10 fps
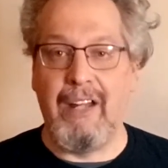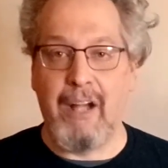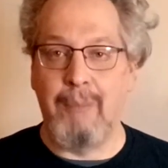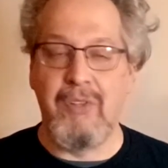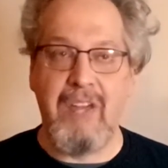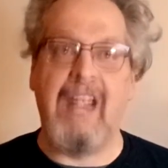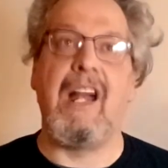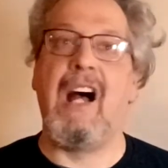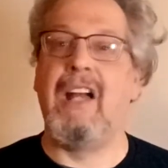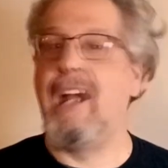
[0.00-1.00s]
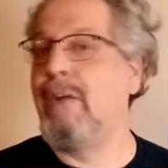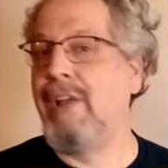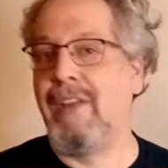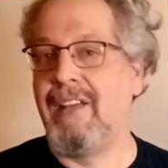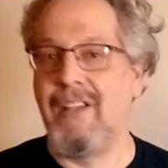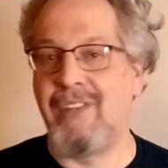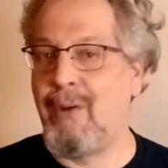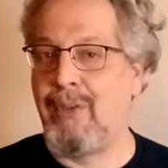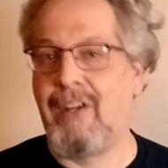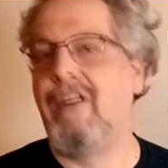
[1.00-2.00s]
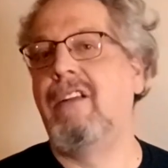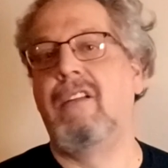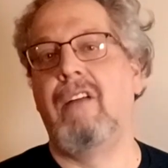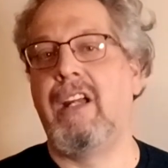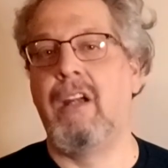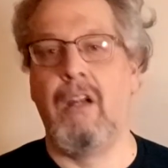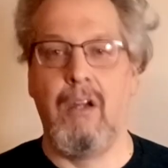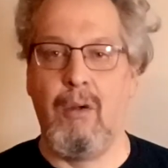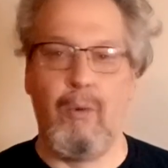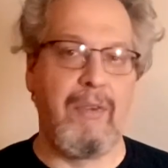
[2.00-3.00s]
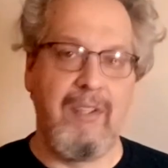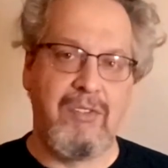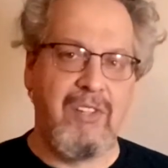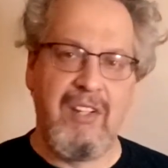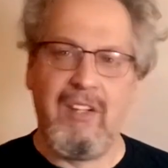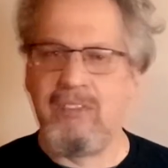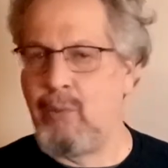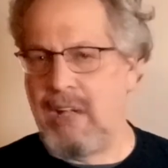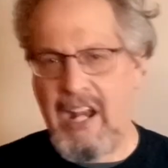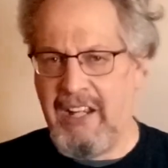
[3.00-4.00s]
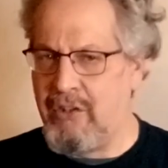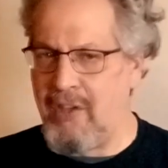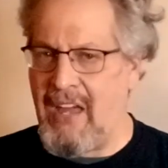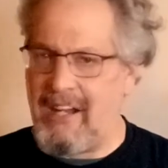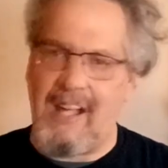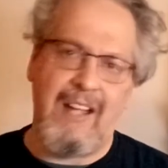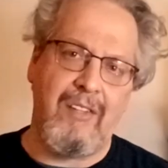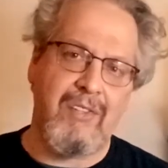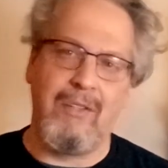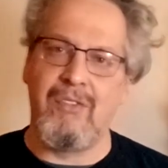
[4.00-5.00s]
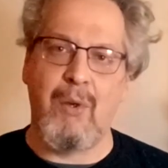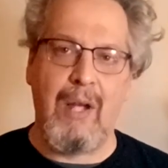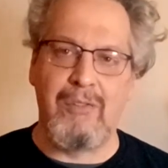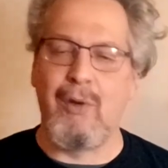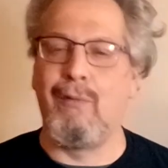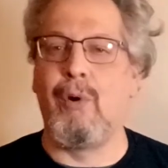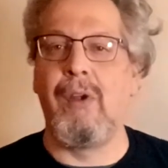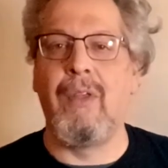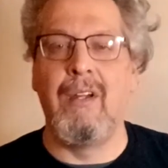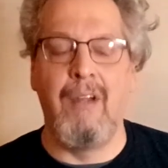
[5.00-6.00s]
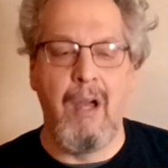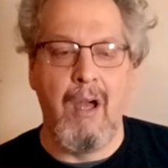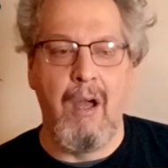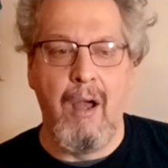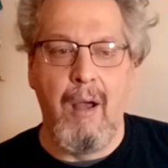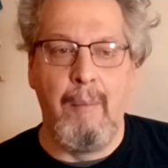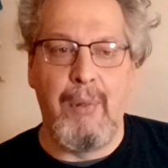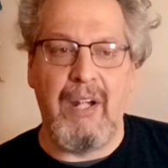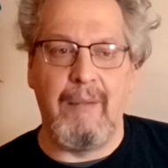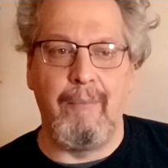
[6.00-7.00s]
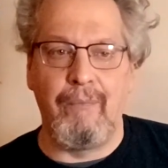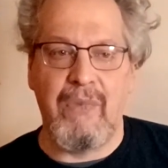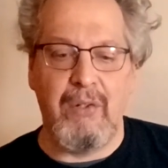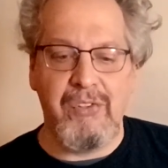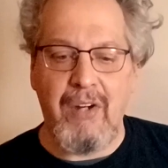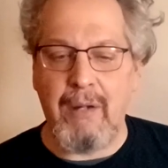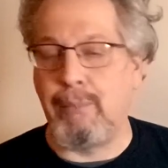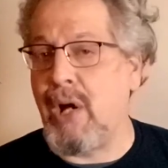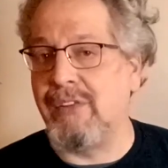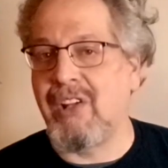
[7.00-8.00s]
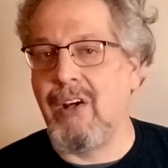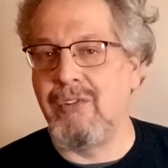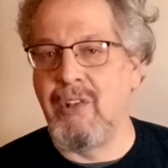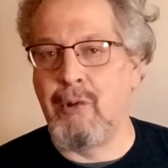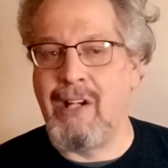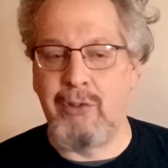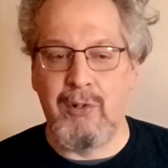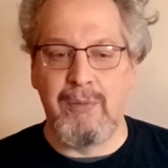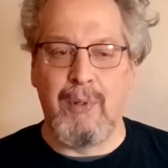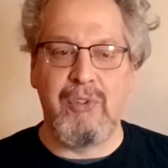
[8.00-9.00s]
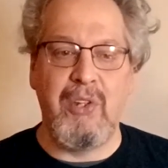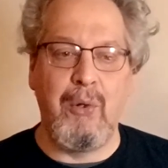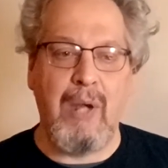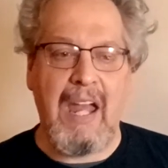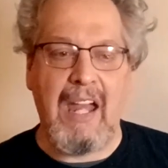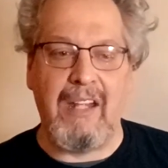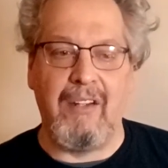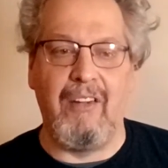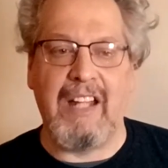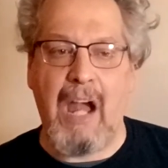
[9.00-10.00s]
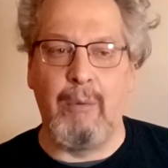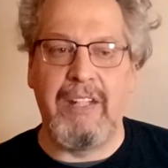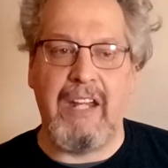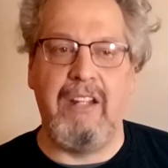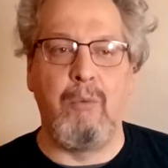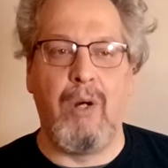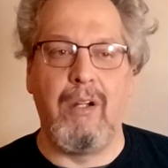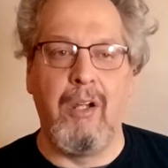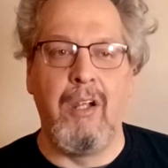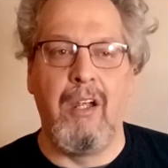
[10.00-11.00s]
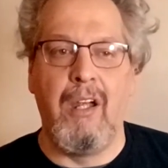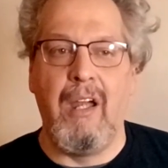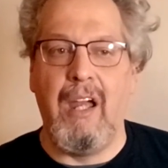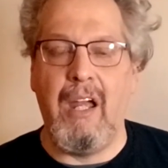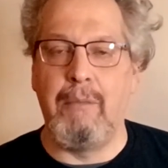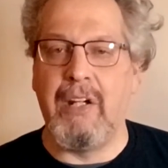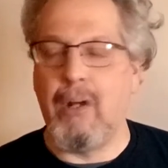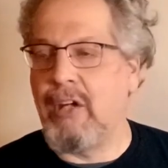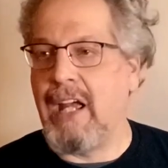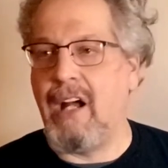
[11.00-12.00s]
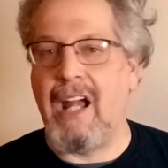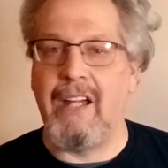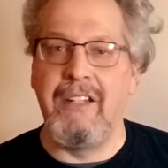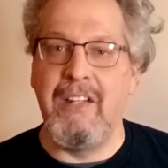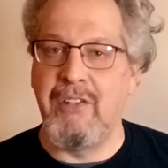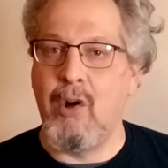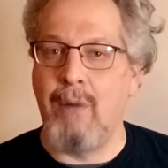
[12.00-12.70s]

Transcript: up to date on everything that's out there and what this is and what kind of engine that has and so on and so forth. But there's a lot of prize cars in Gran Turismo 2, and I would get in one. Okay, I need to go